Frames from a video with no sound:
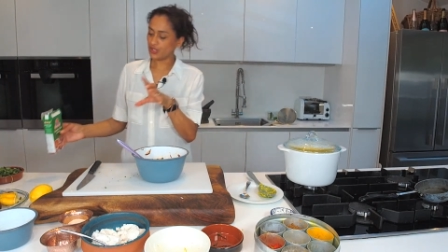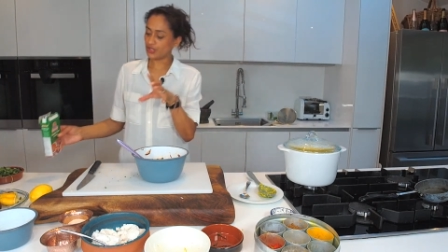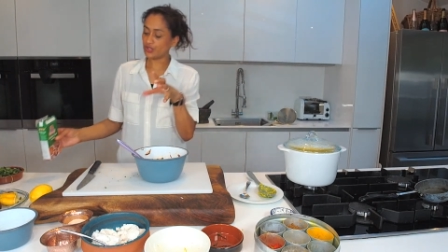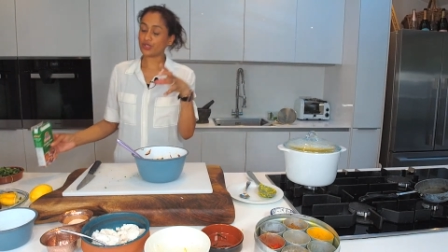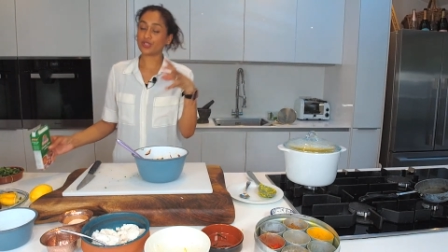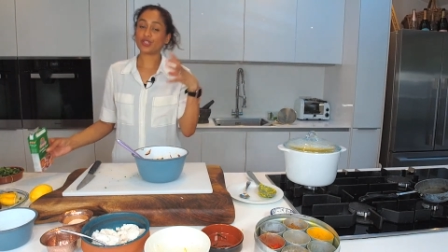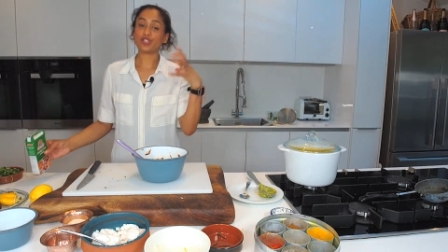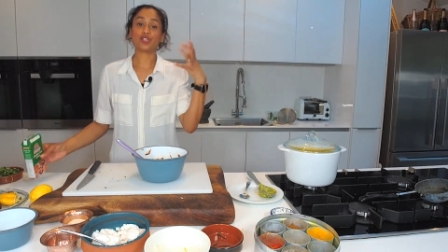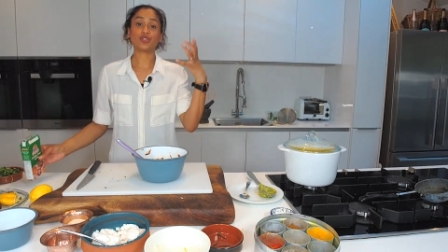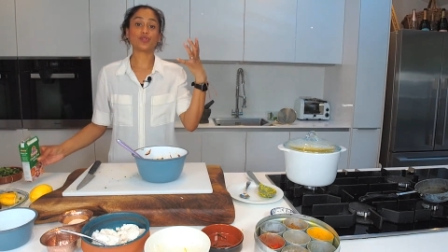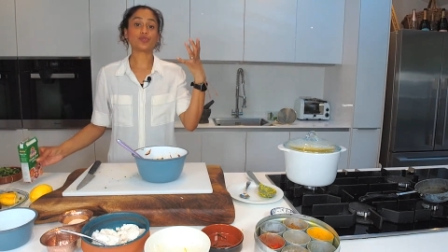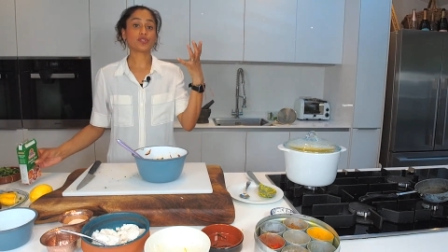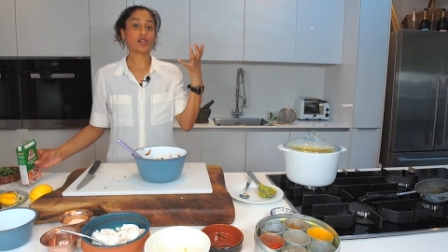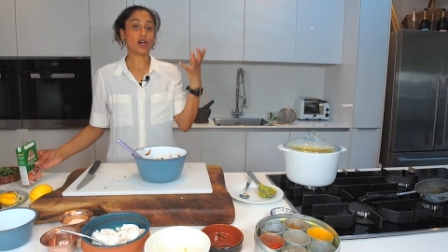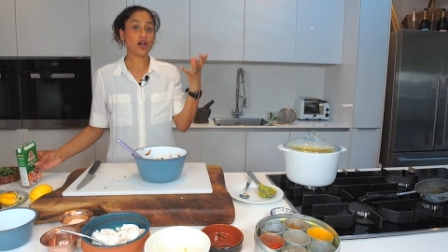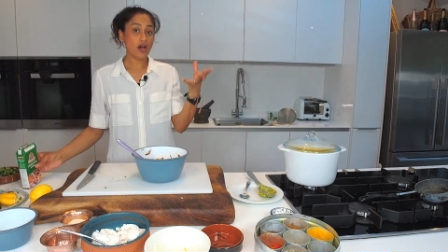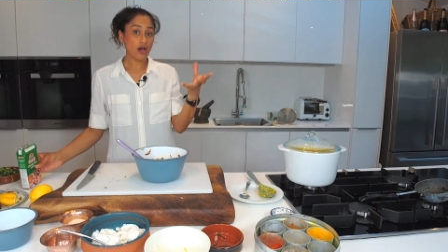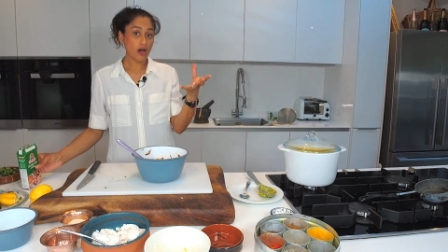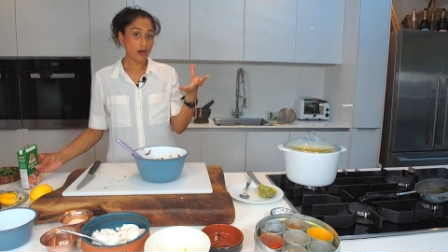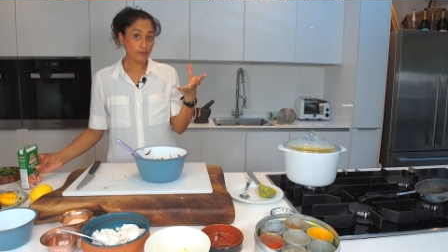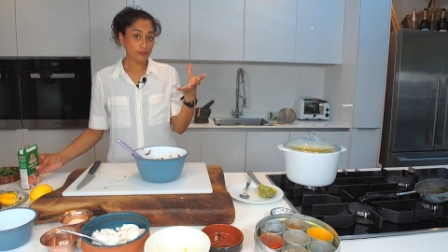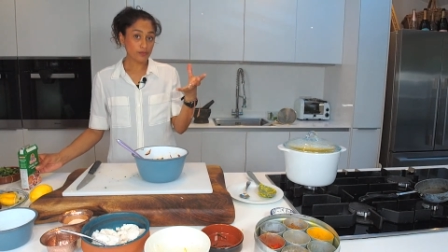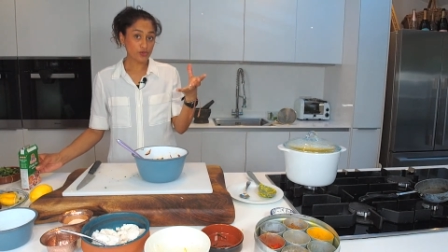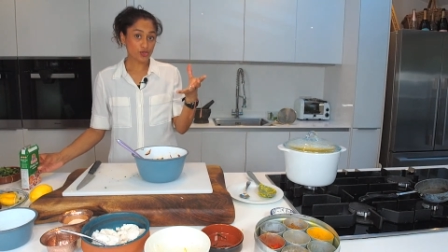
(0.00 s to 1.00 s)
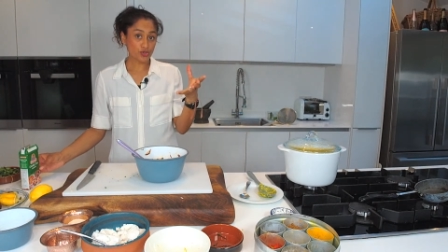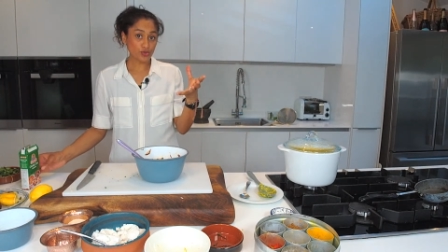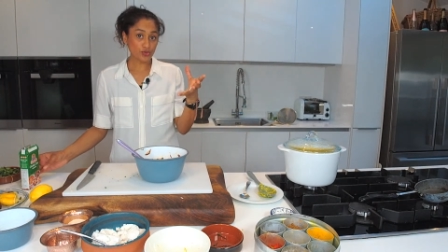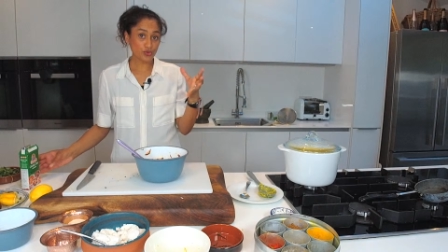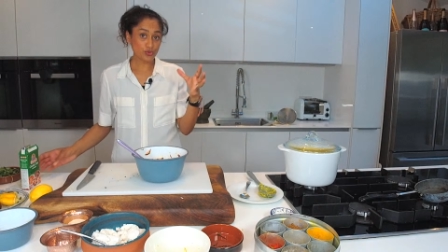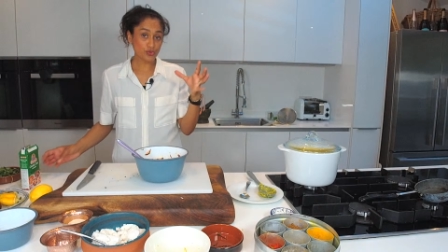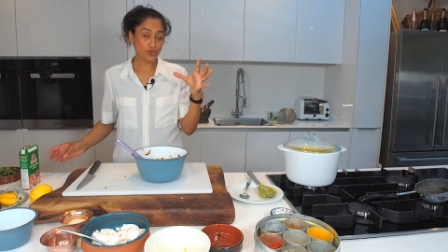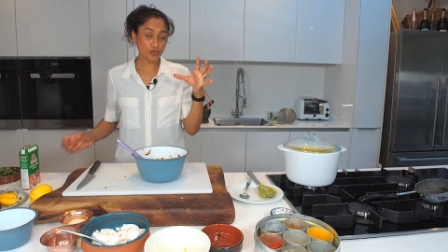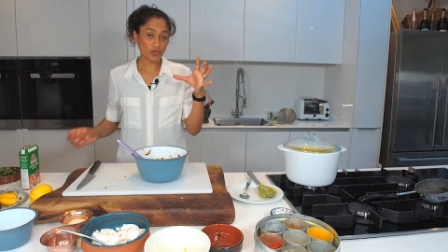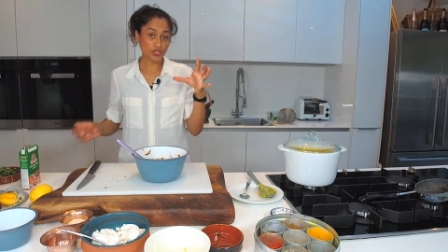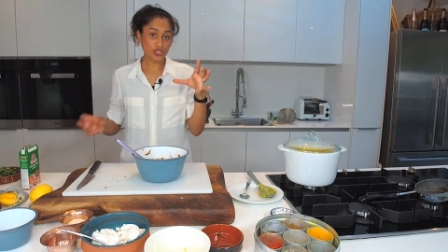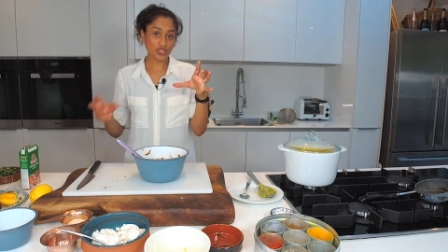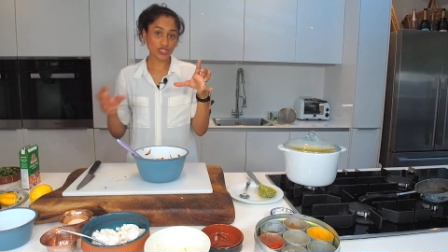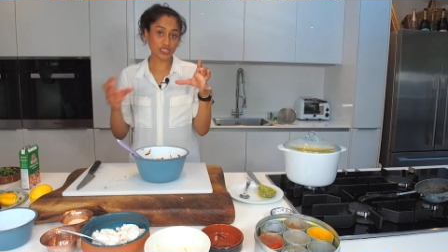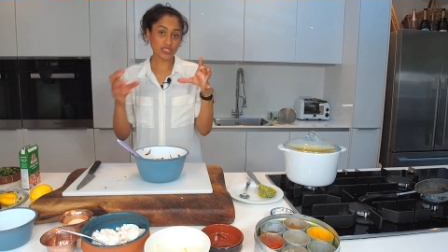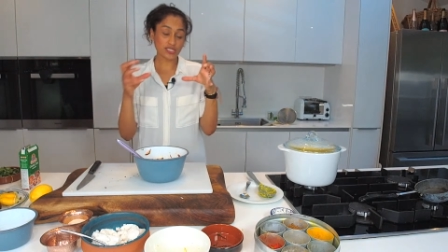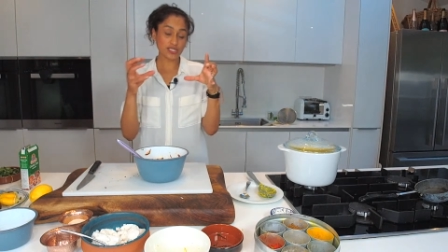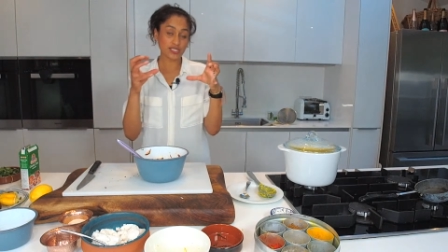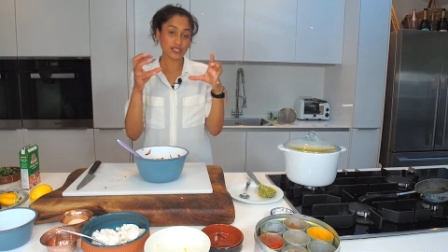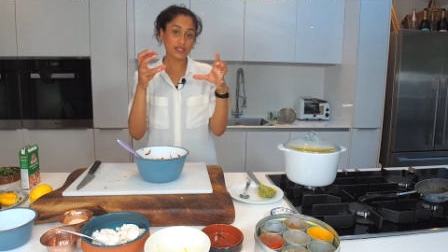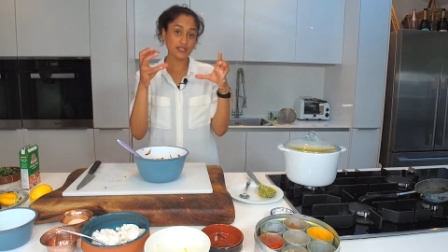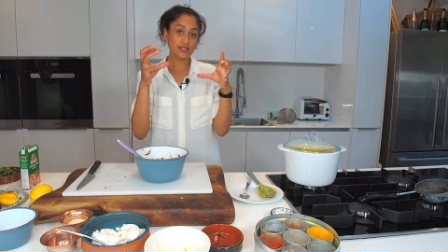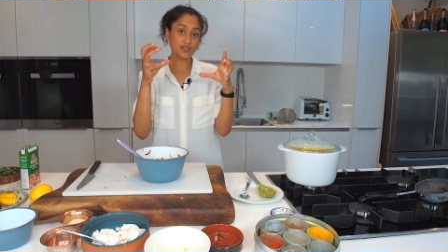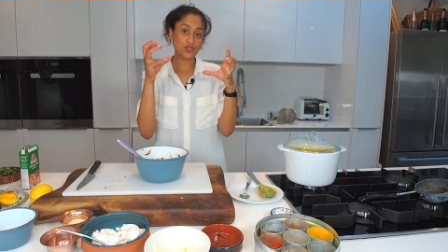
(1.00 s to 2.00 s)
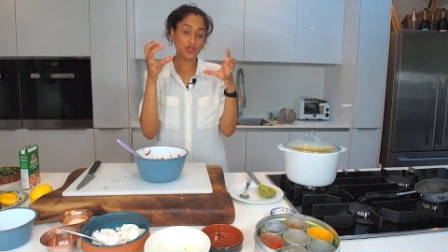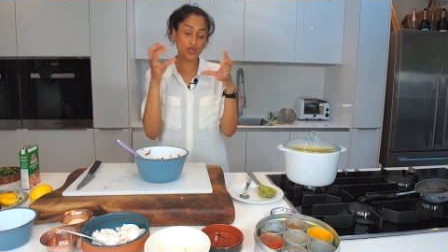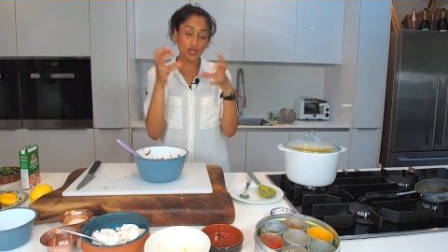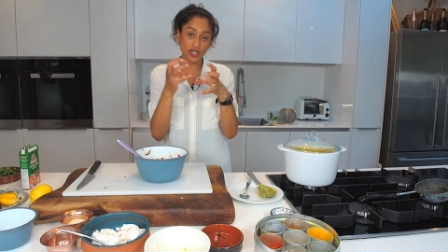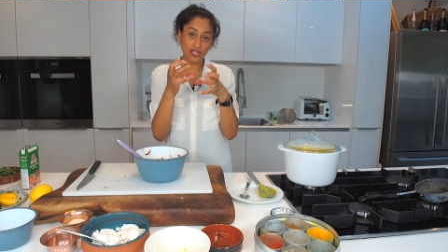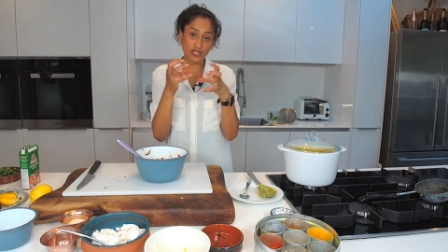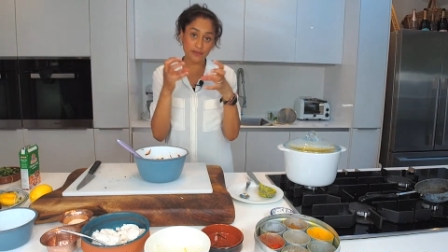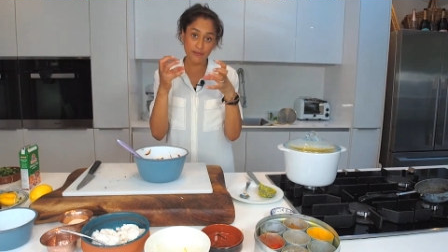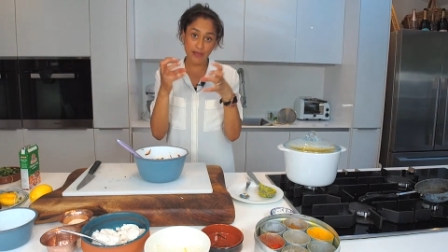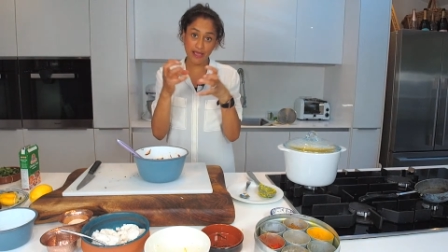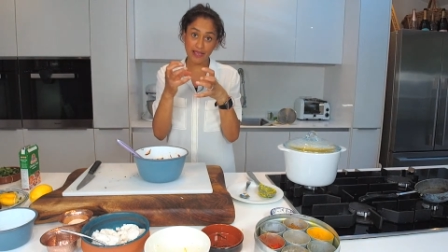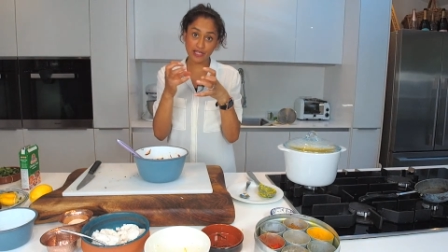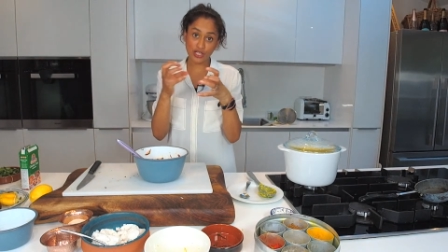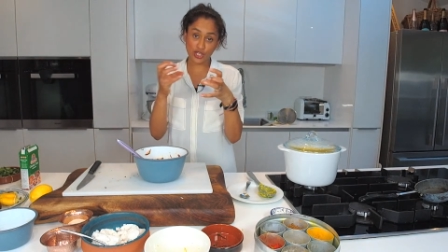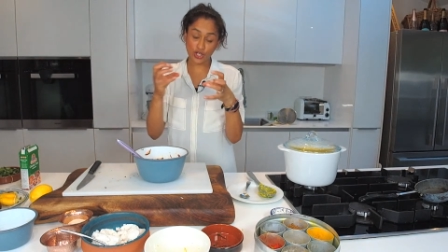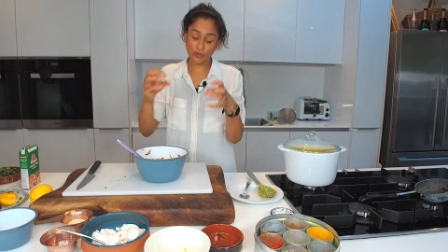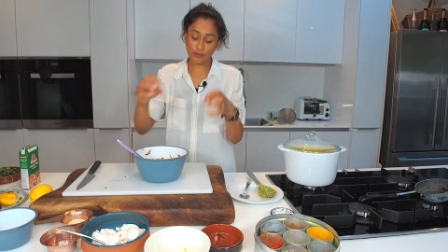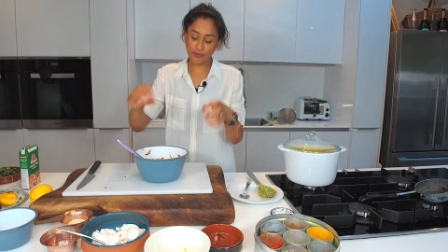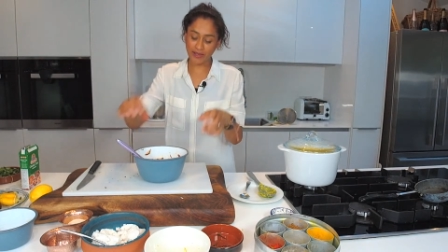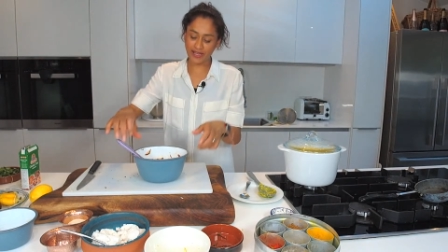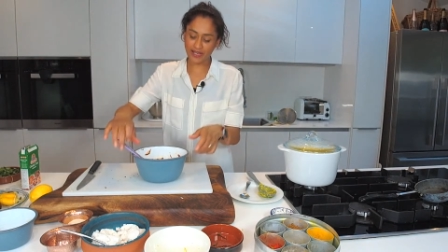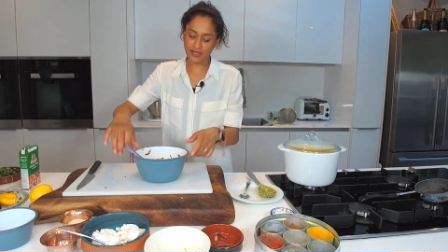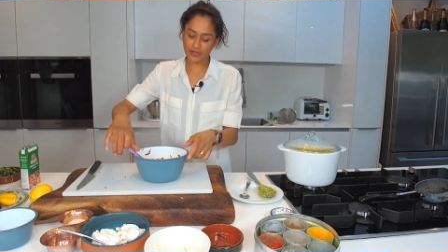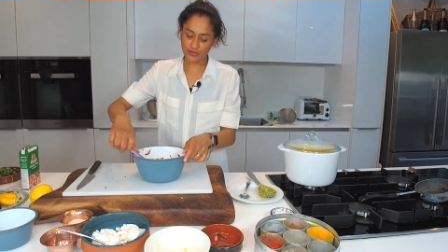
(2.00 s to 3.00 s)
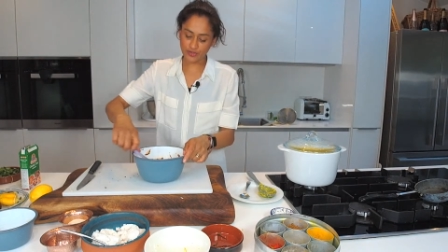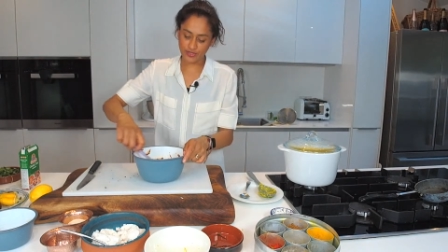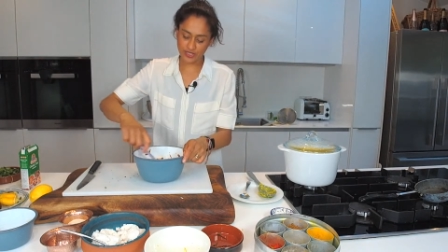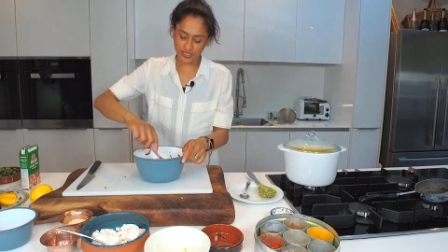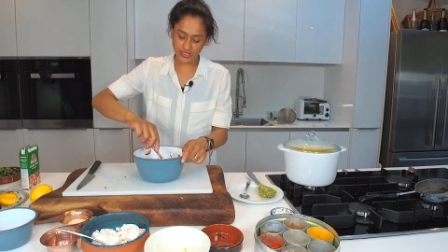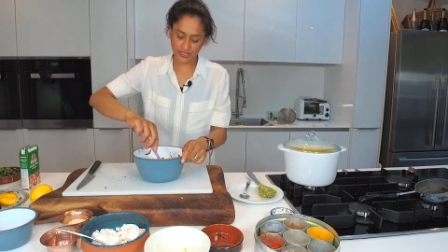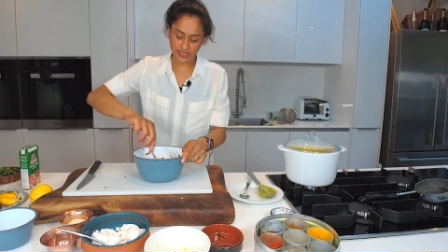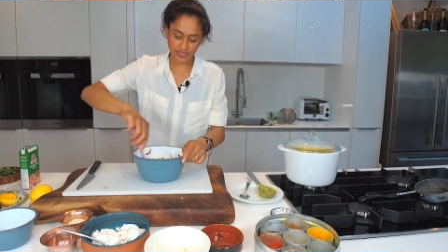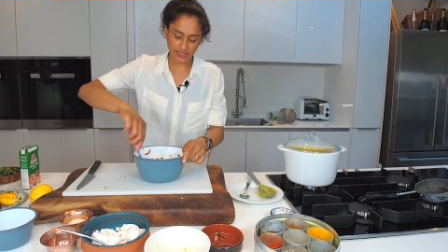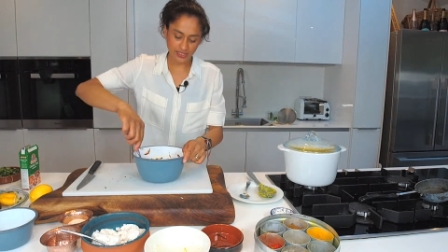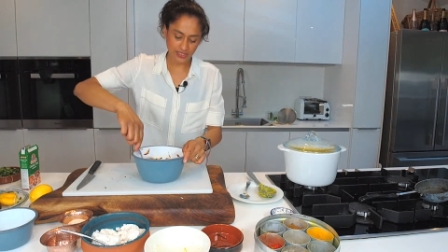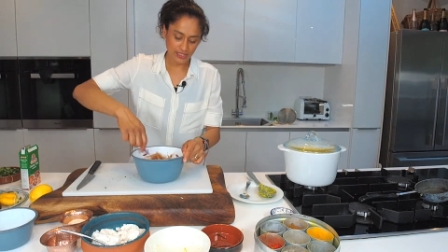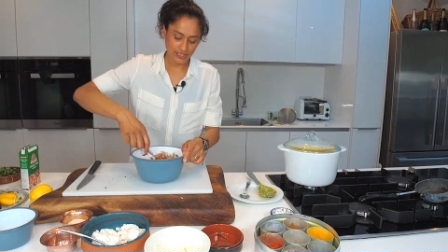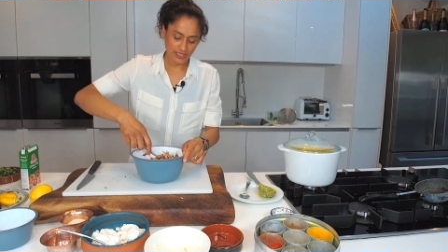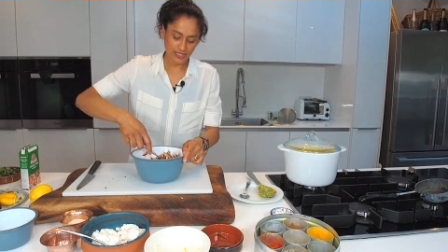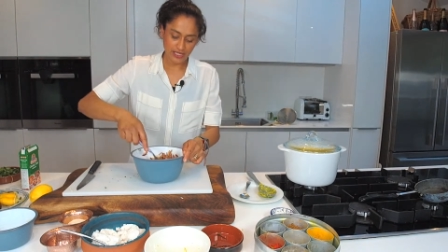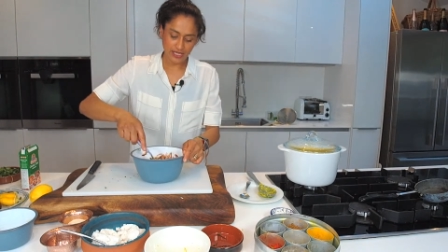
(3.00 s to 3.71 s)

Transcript: you can use amchur, which is dried mango powder,